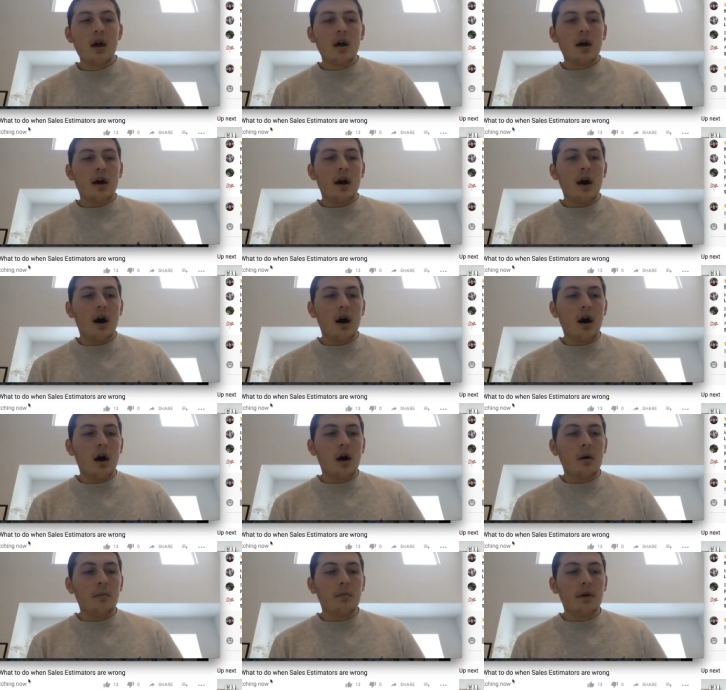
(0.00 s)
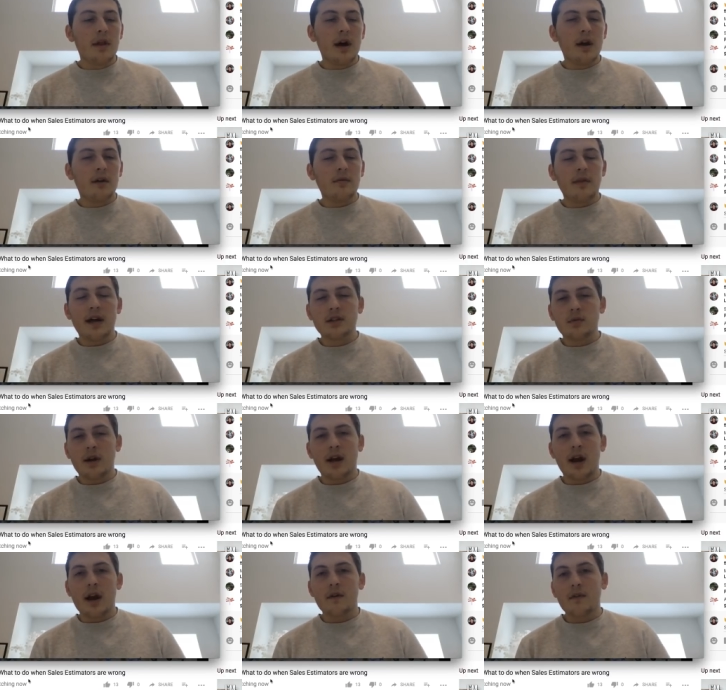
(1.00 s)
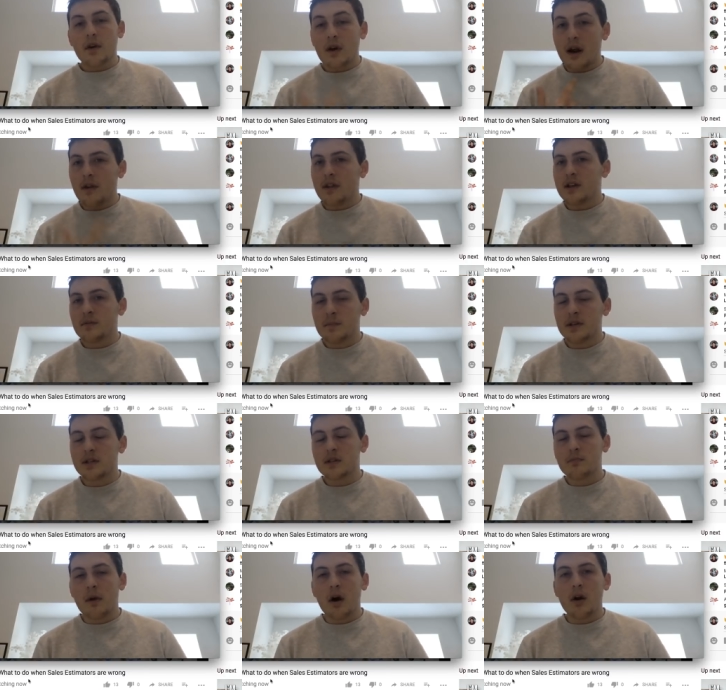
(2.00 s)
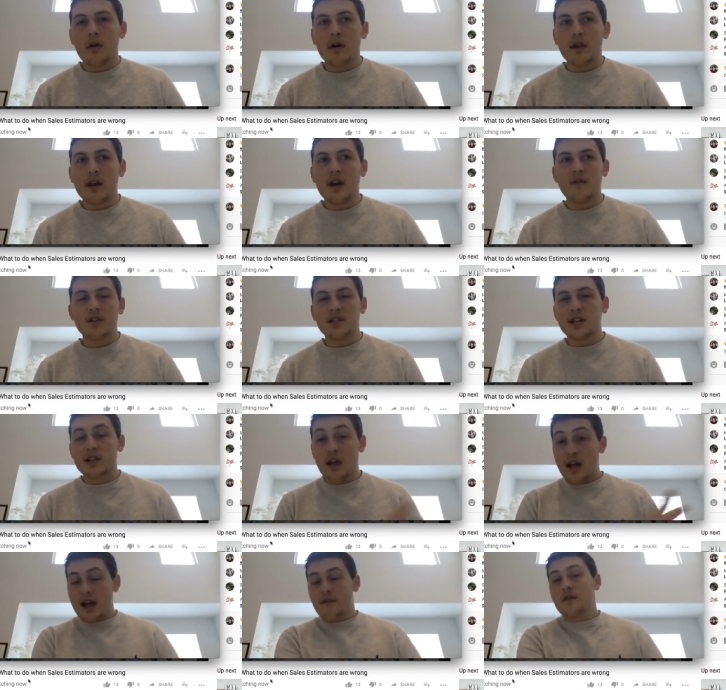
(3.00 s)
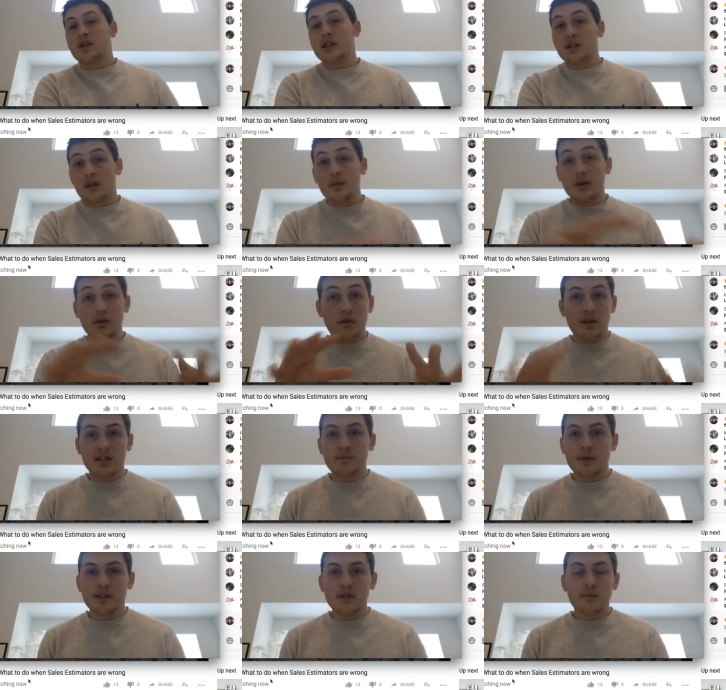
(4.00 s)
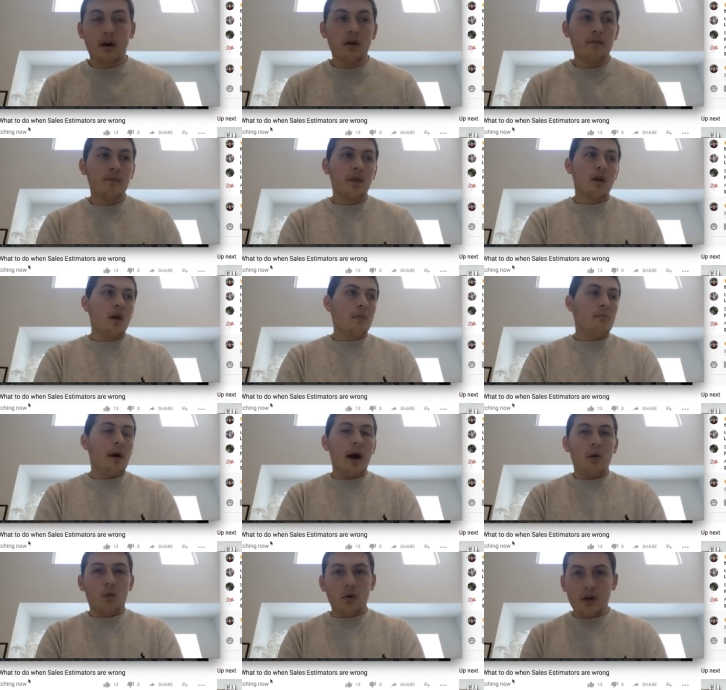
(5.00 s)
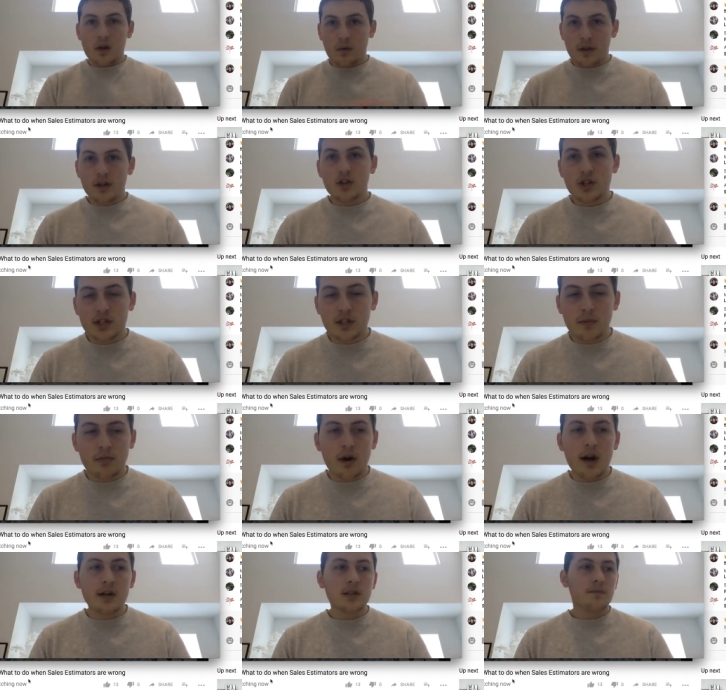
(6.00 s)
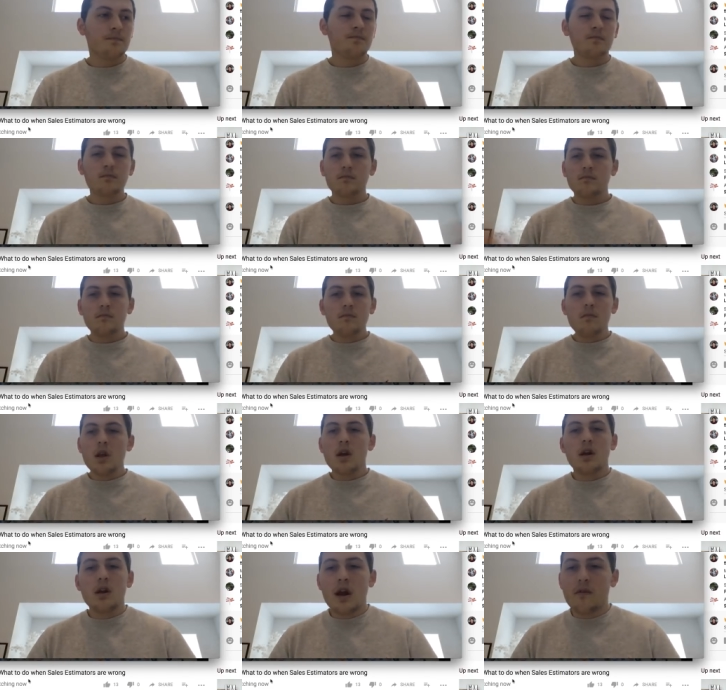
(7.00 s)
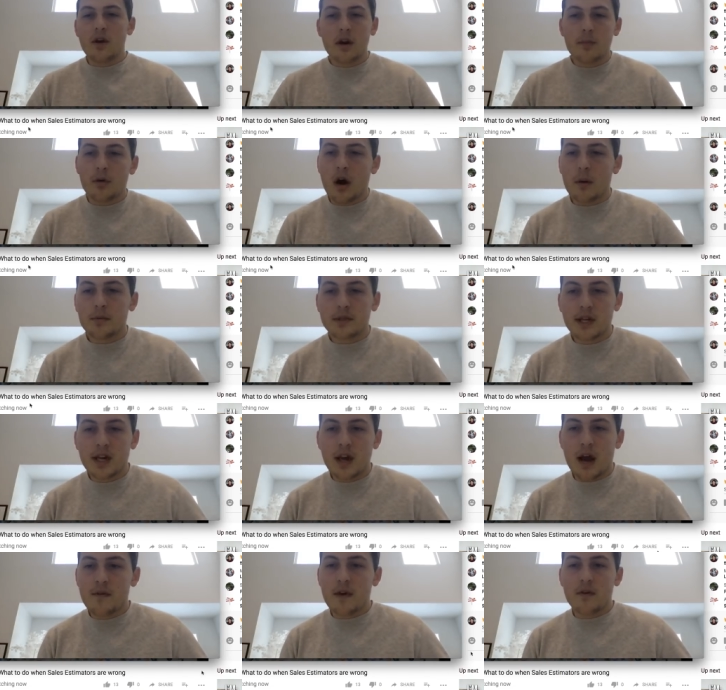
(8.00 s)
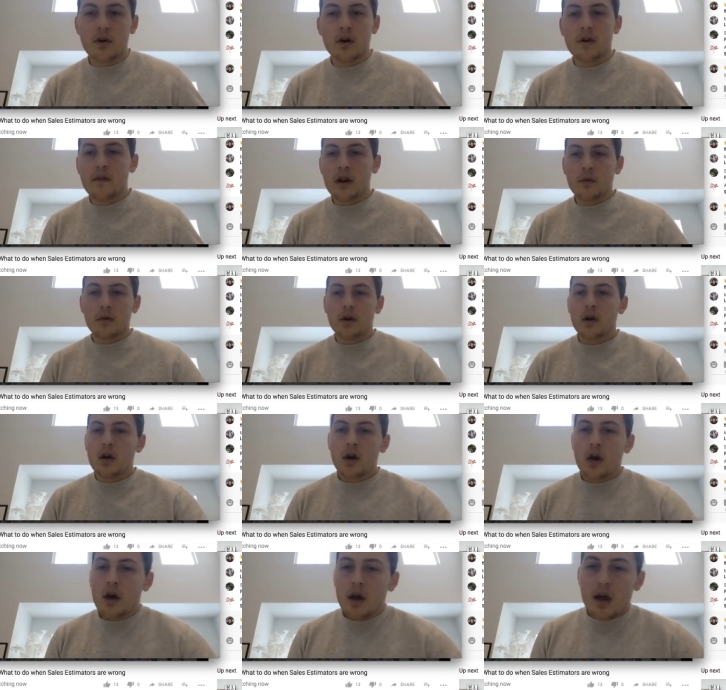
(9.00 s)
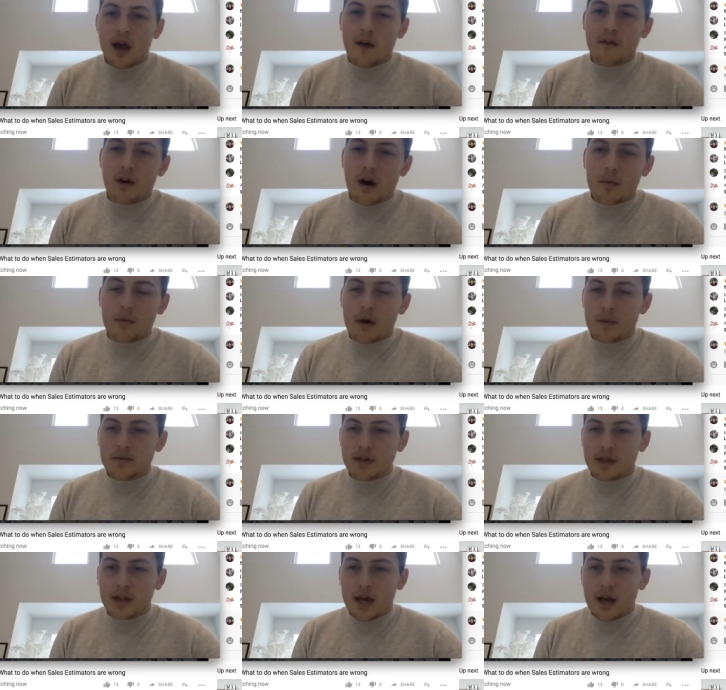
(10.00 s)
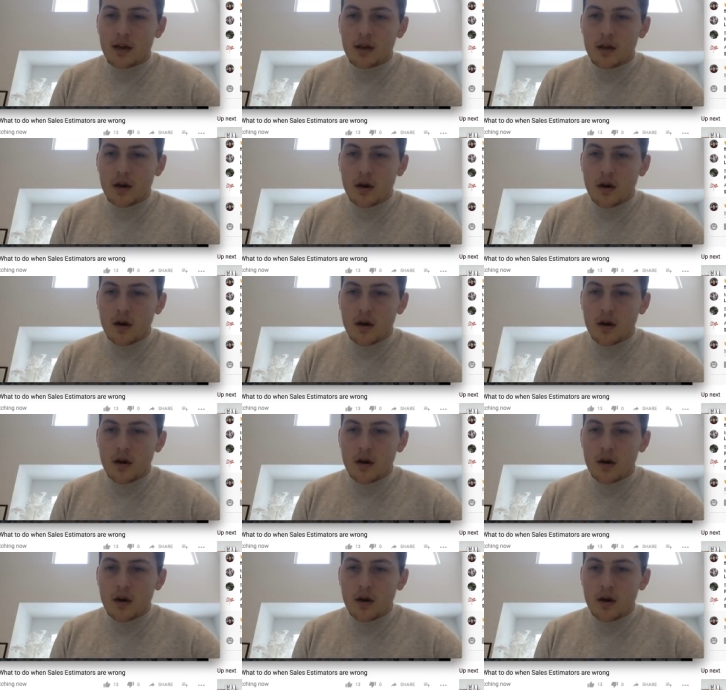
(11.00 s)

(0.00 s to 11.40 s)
But then that's when I kind of figured out this business model. And then ever since I've been doing this business model by working with legit suppliers, never any problems. And I've never heard of anyone ever having problems like that either.